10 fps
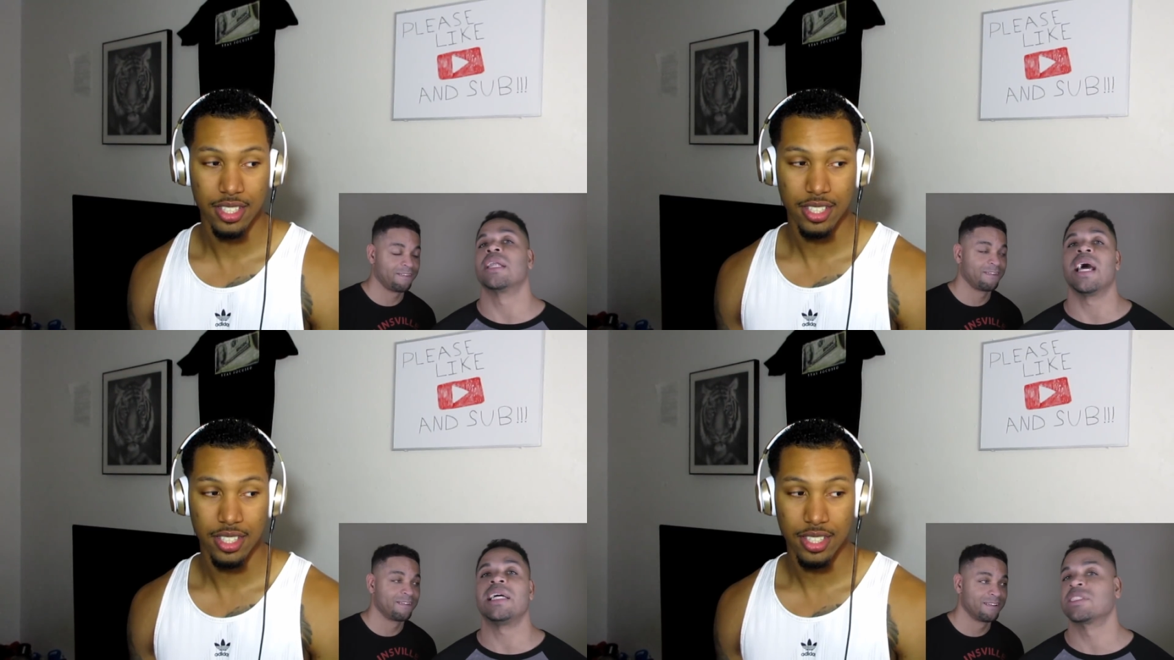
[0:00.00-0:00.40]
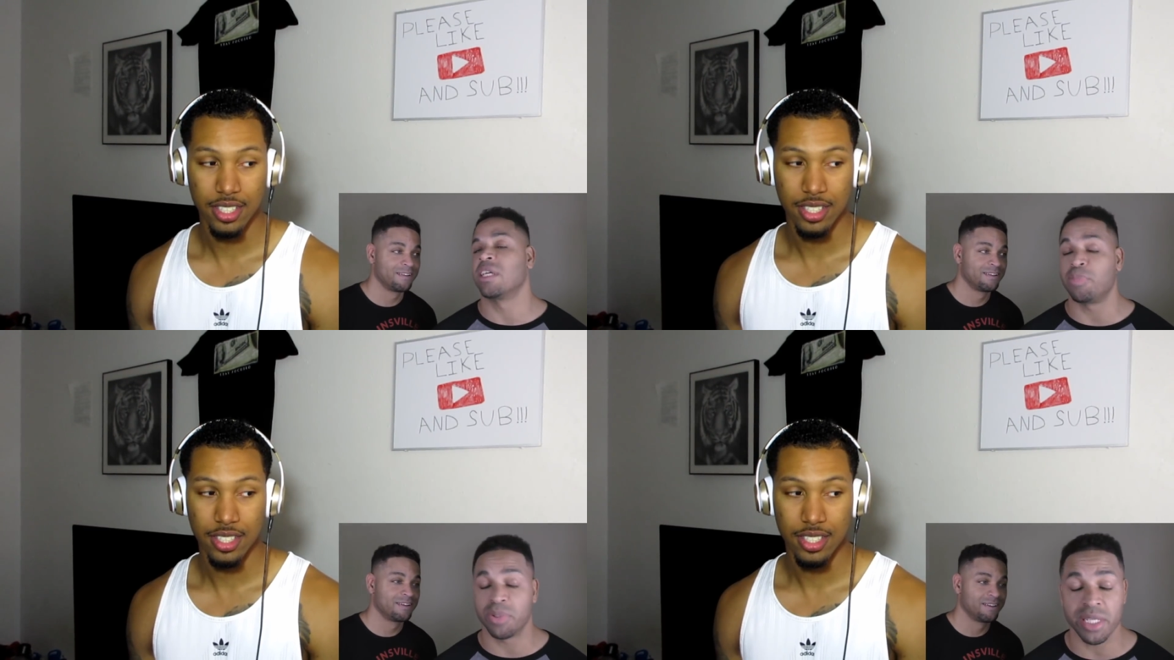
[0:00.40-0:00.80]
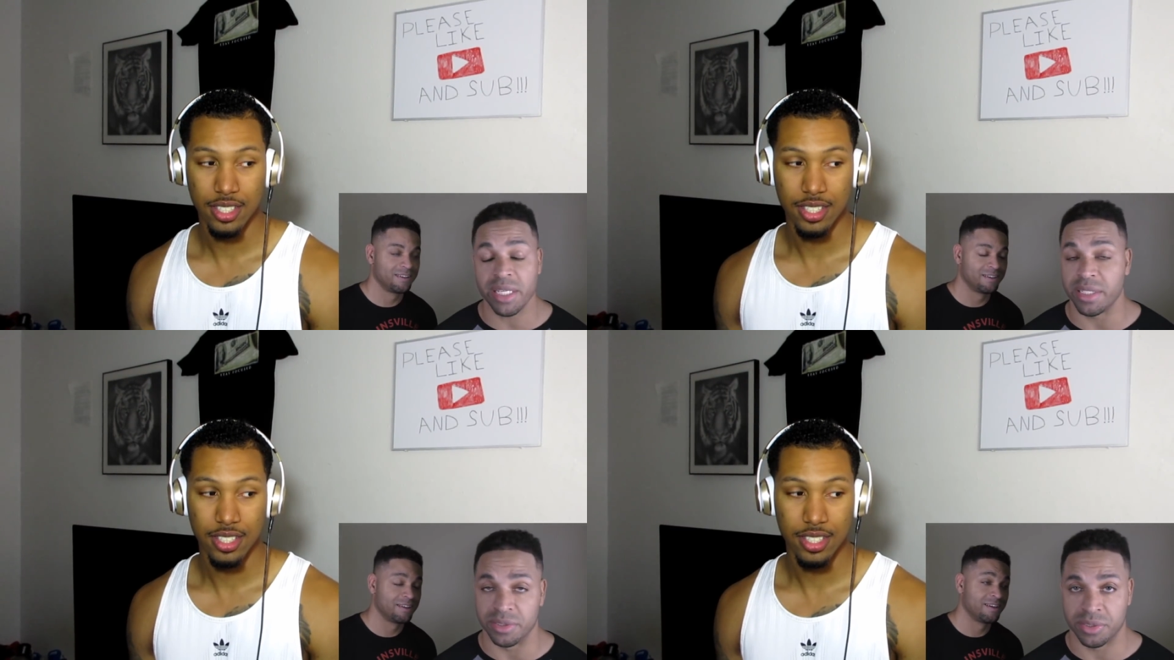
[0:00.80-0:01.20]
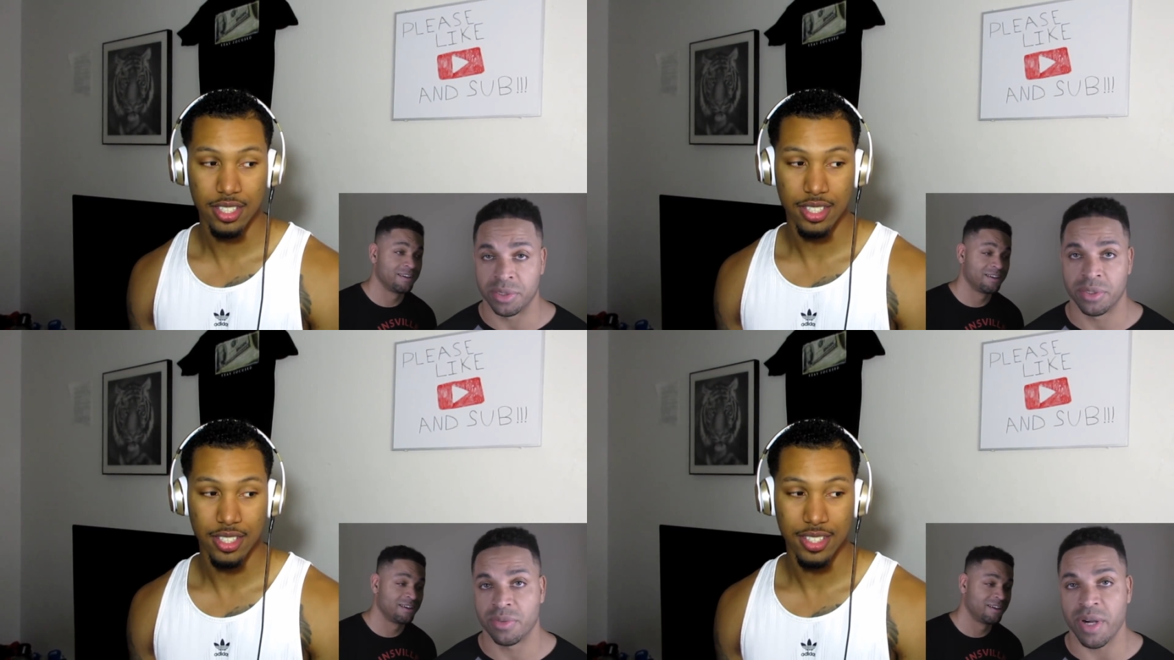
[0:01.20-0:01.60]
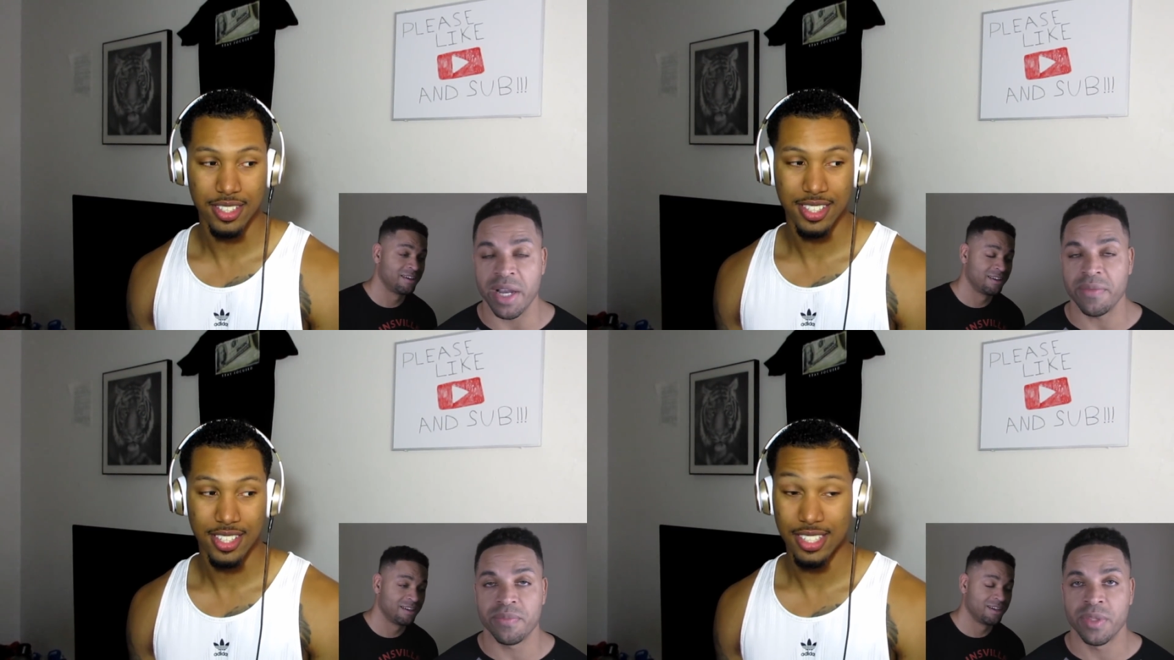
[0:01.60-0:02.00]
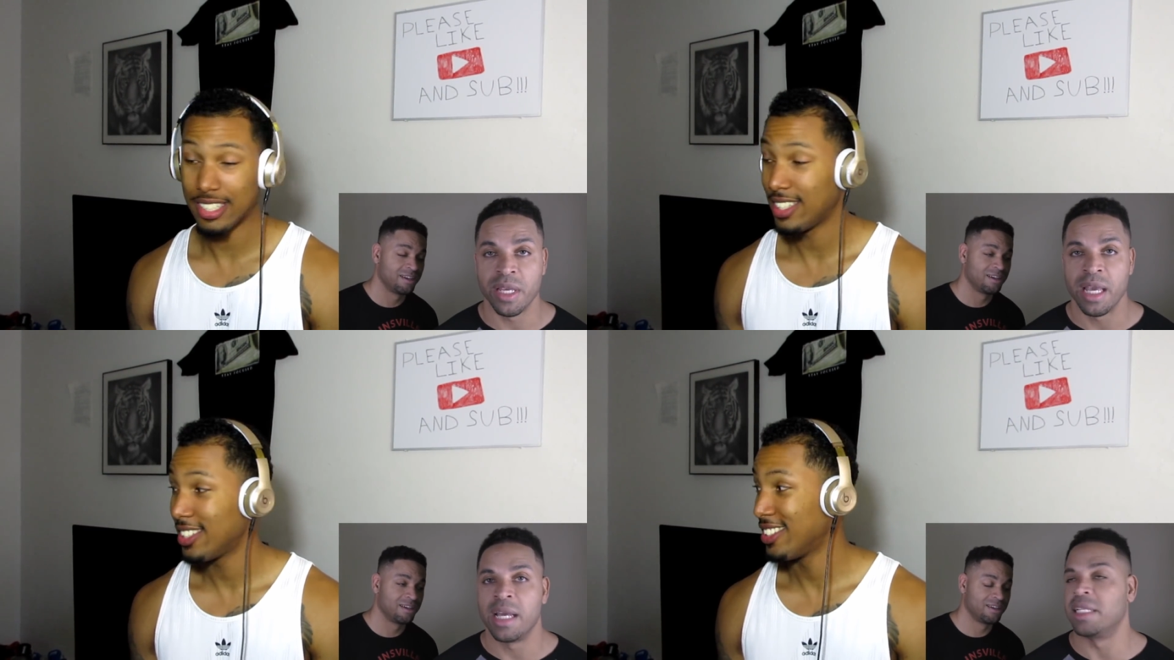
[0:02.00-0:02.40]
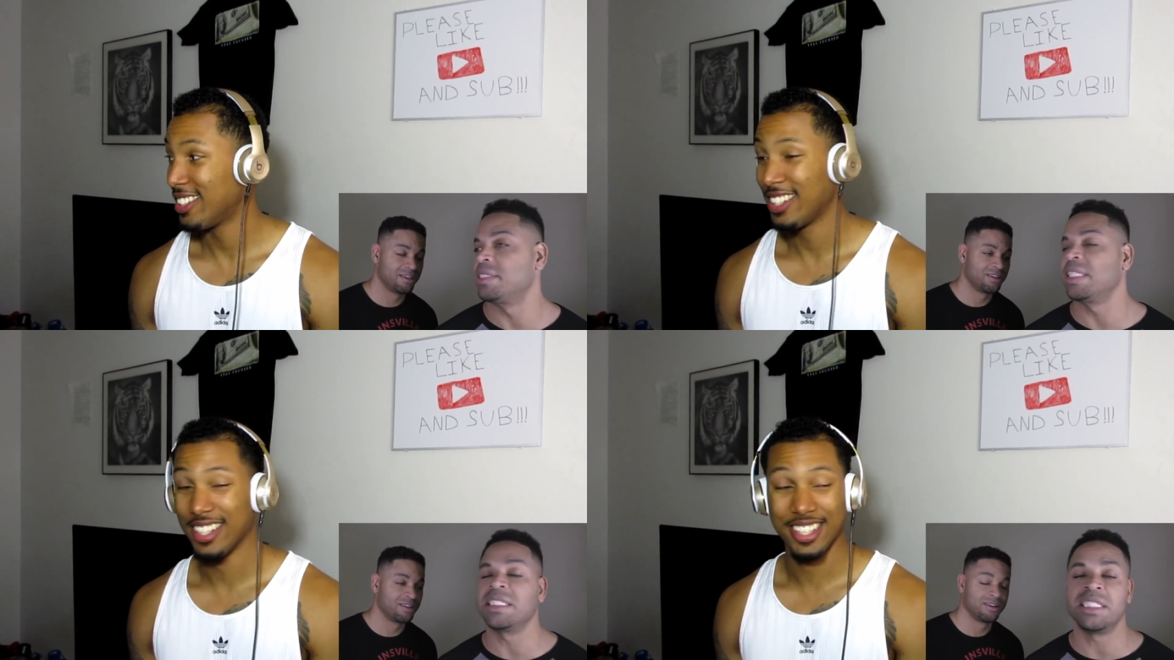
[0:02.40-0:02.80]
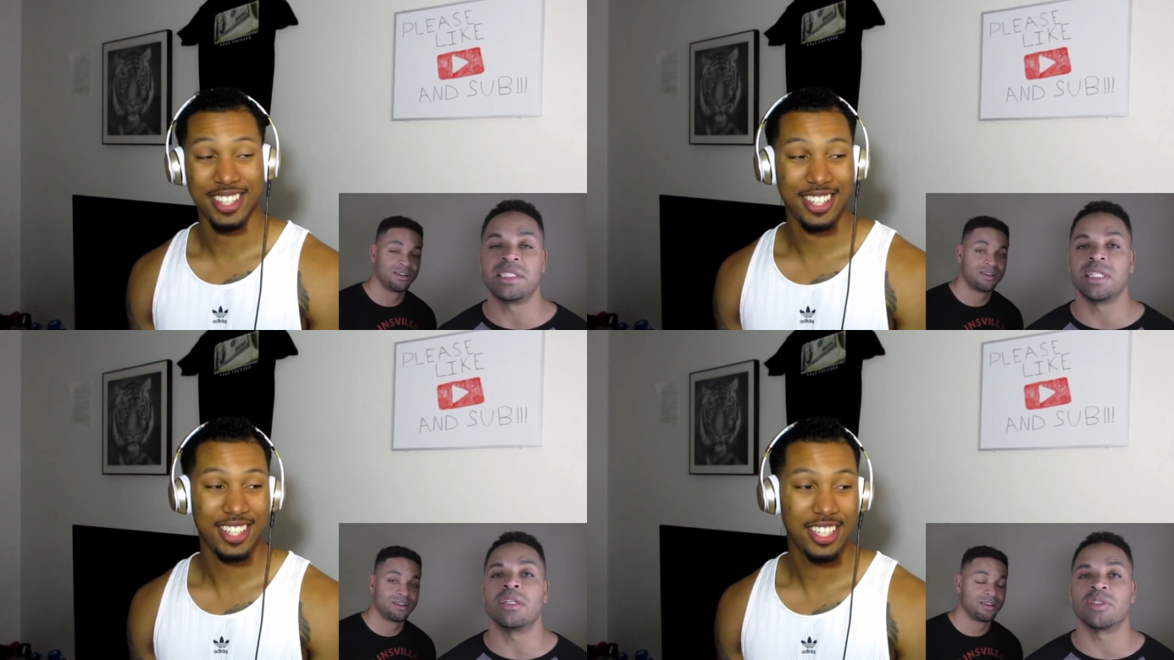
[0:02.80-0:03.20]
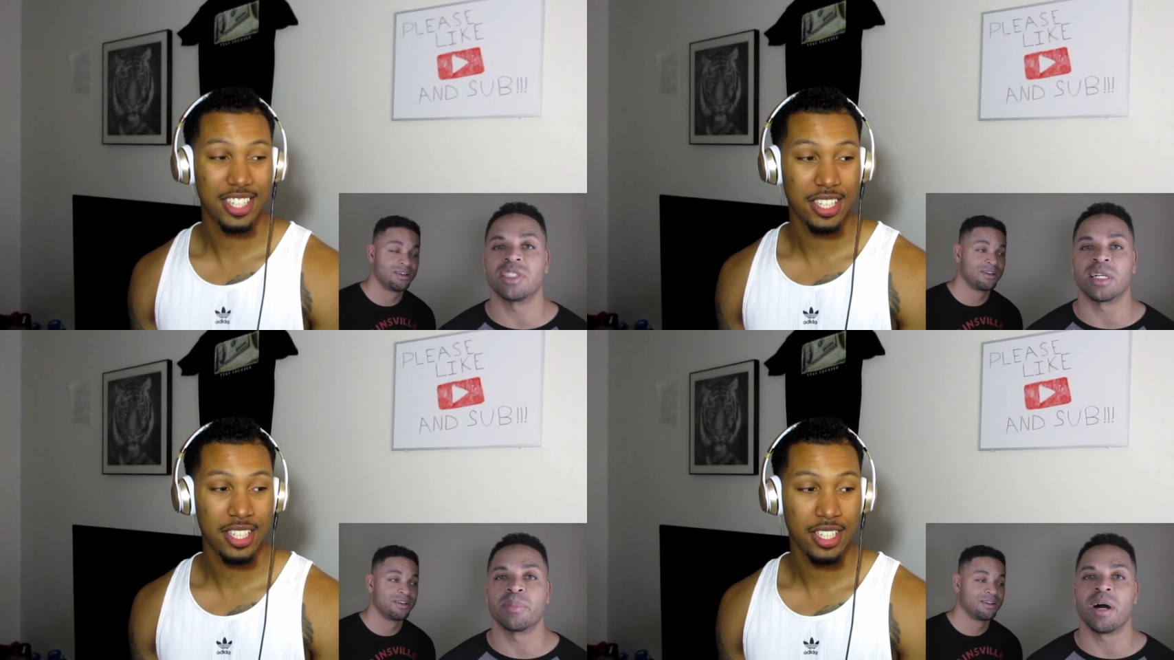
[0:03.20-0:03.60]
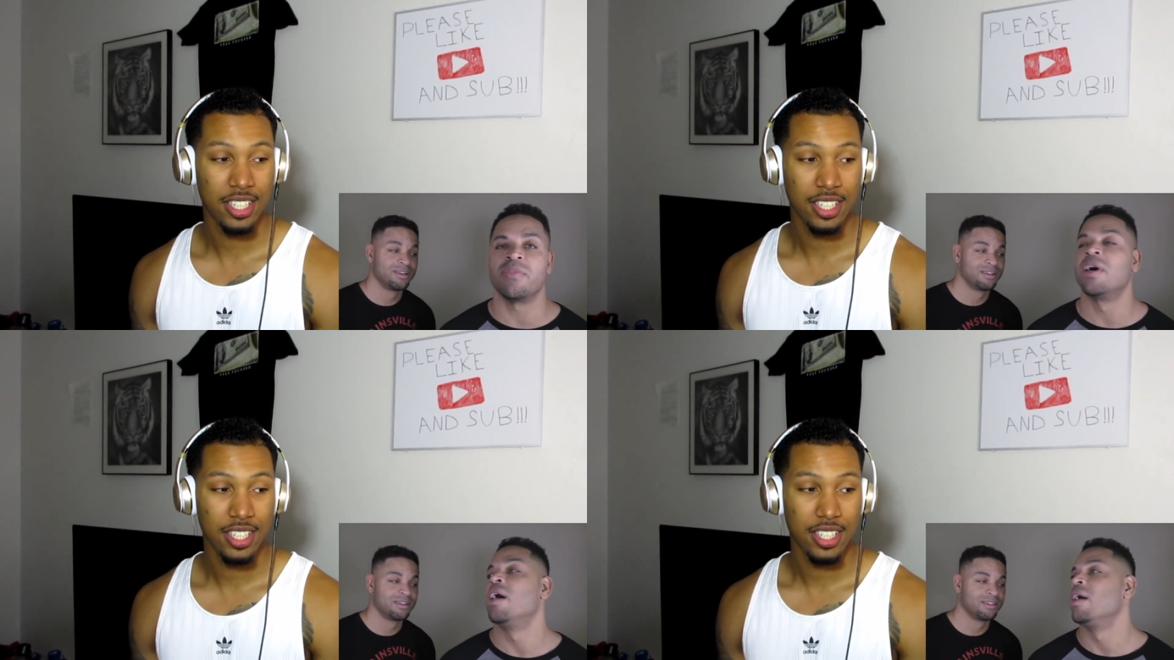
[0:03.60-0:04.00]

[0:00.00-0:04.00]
Speaker 1: the last couple years, right? And let's say she still don't suck me off,